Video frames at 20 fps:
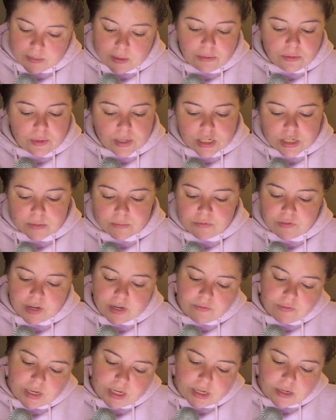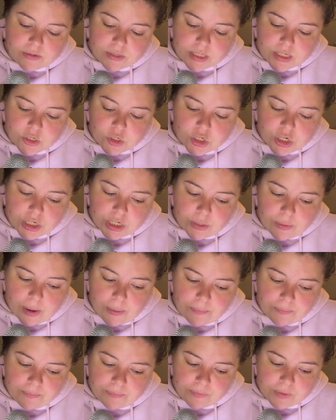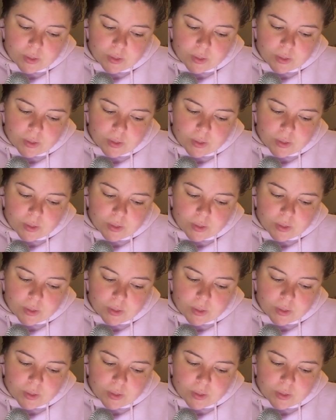maybe watch some funny videos to cheer you up.